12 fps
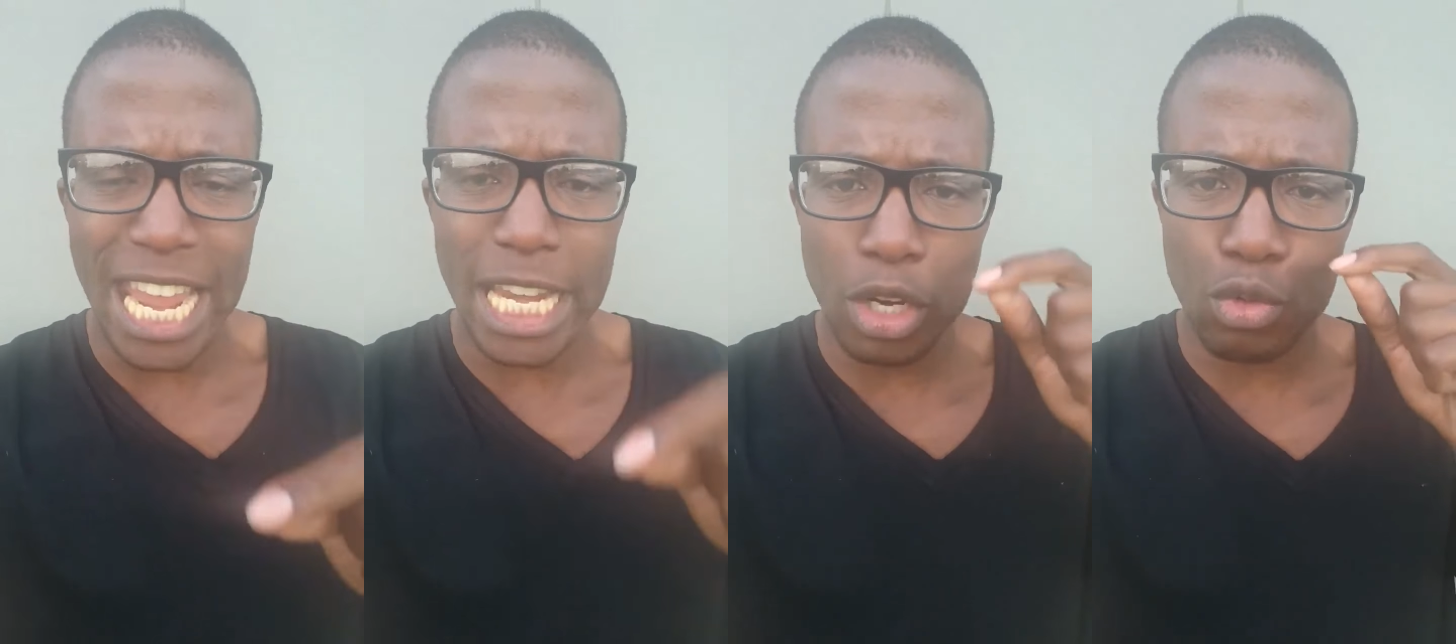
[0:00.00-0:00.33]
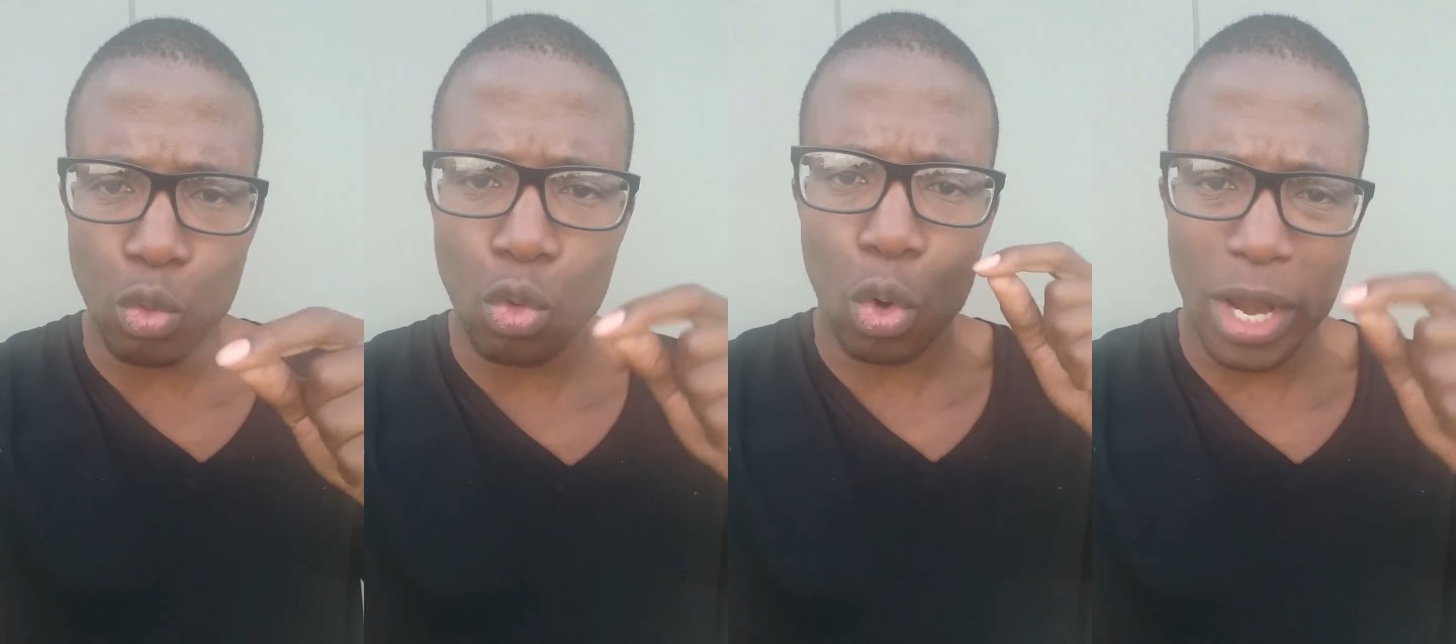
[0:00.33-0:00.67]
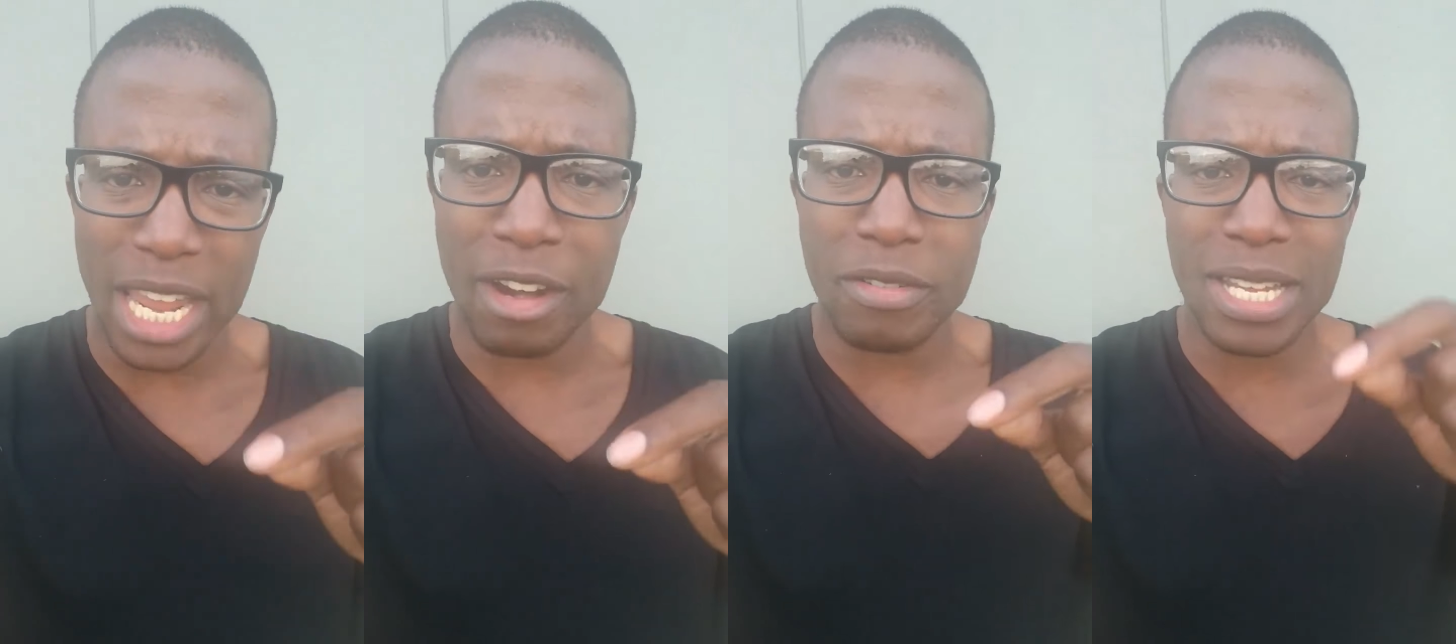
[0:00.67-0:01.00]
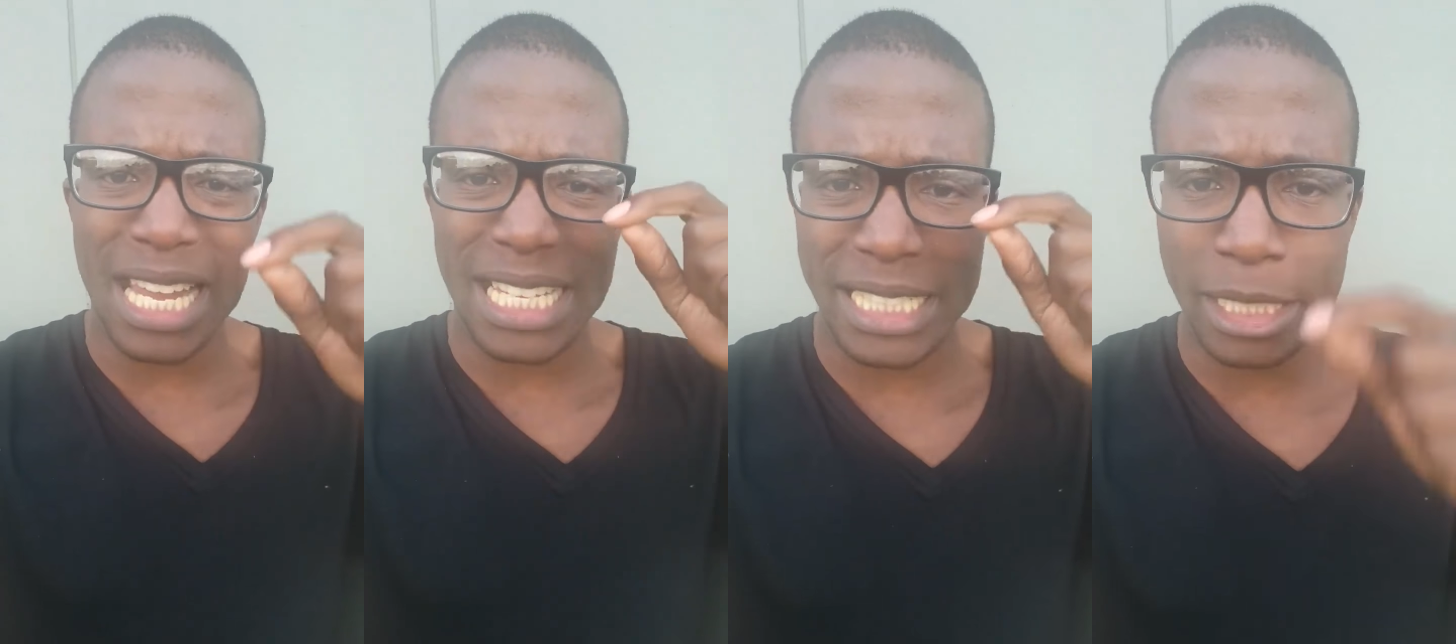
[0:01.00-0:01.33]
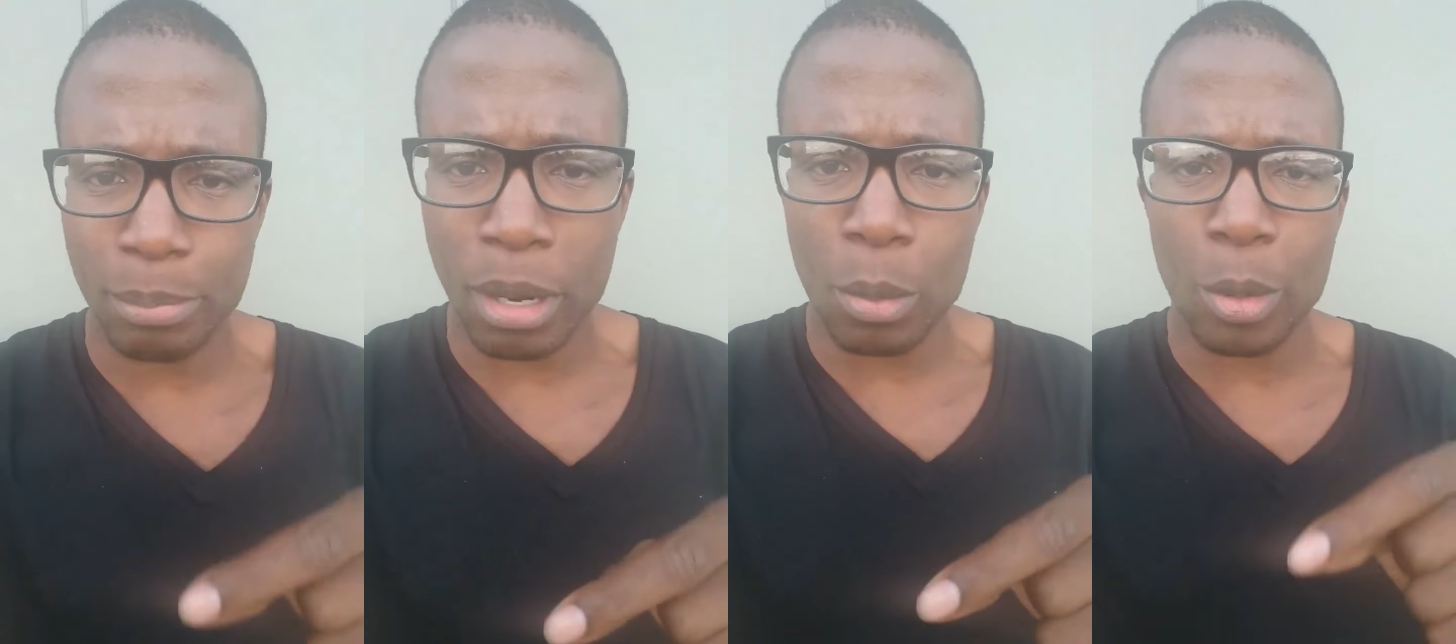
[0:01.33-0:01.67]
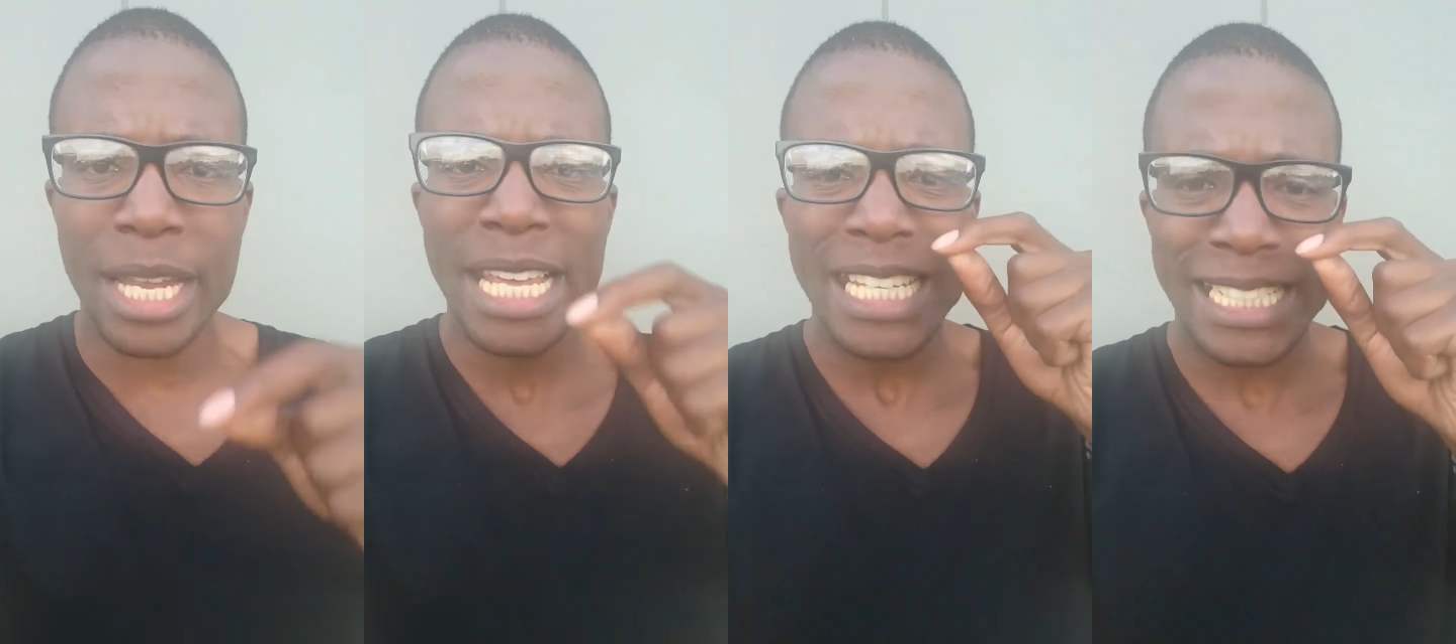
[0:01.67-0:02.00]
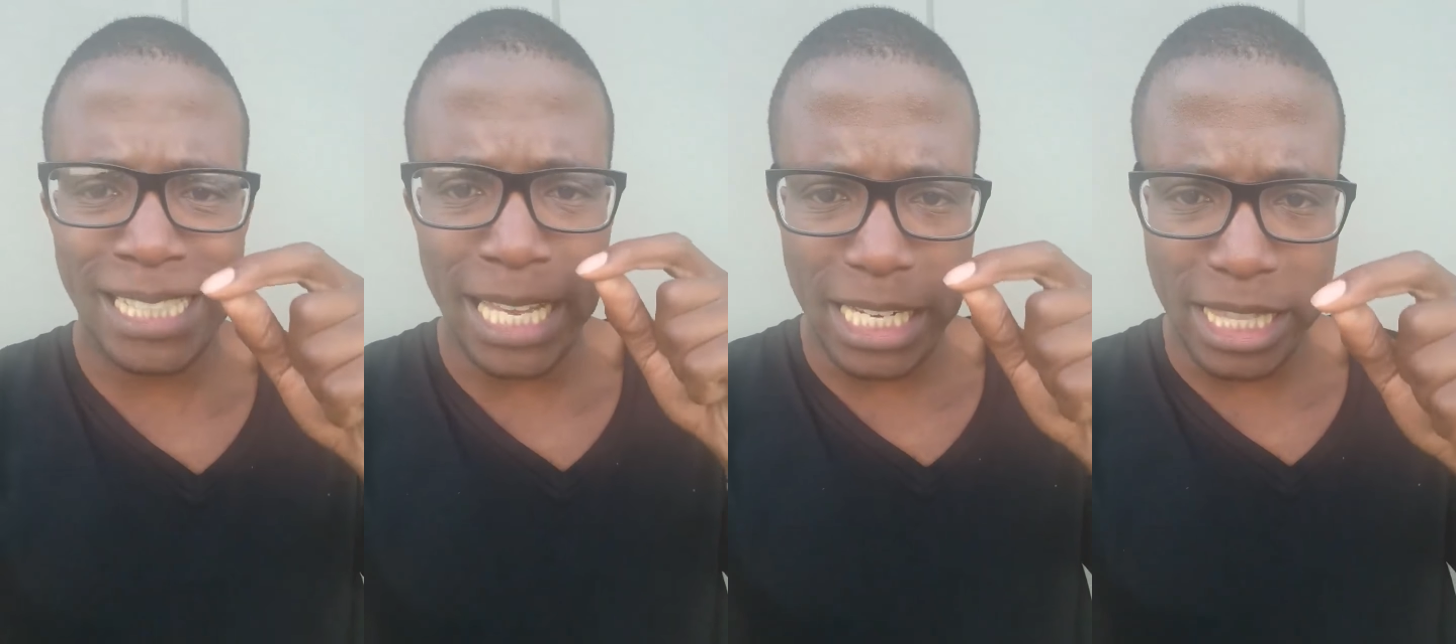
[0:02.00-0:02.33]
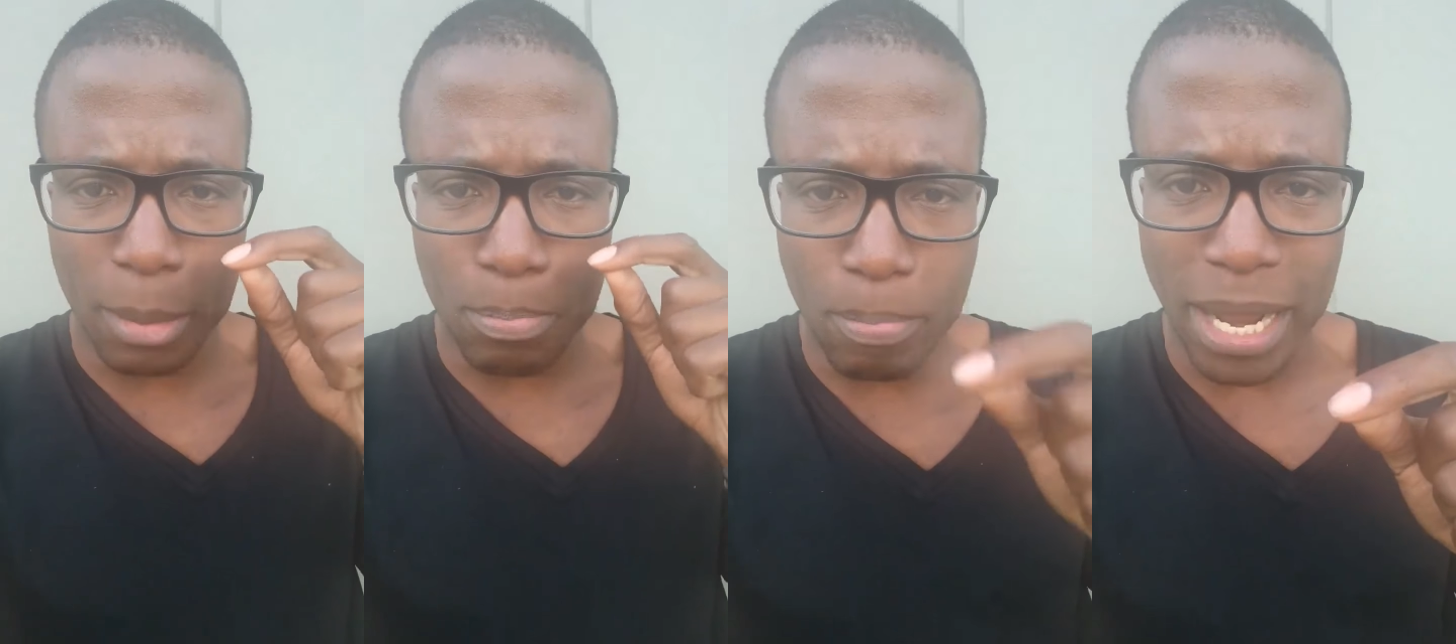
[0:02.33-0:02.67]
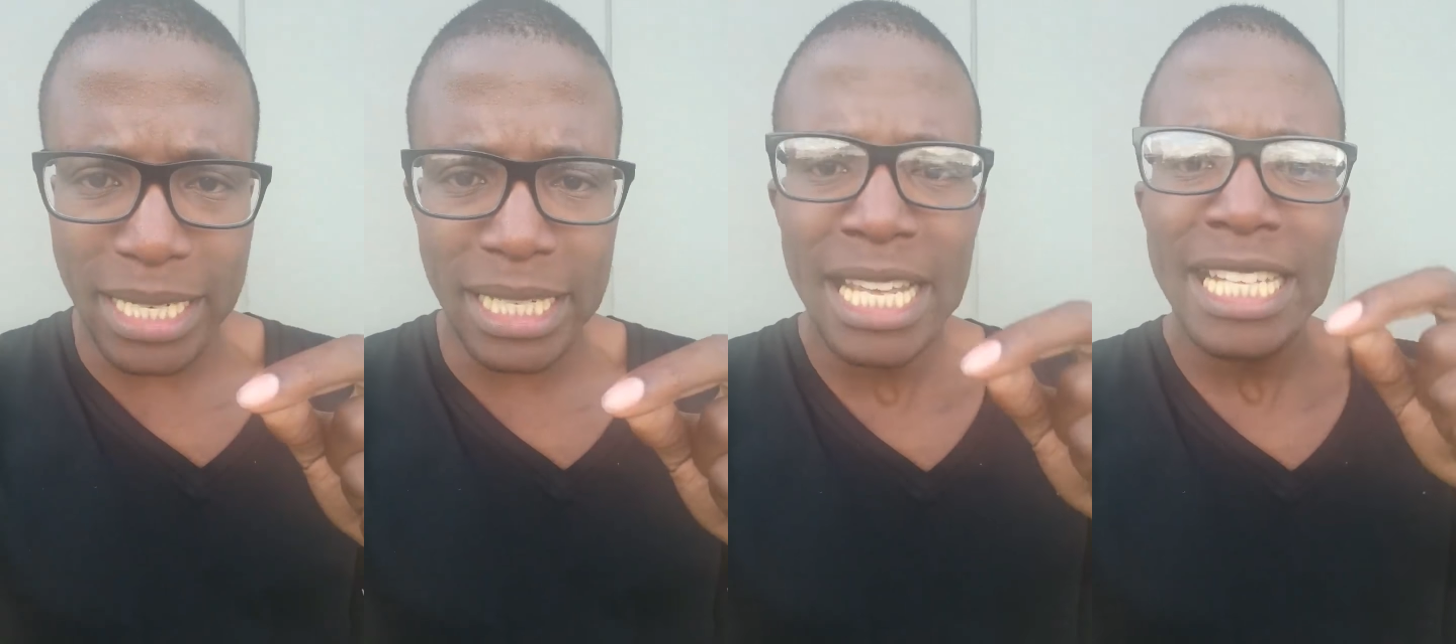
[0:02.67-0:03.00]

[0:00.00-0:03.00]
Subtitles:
any rural area in Zimbabwe, send them money,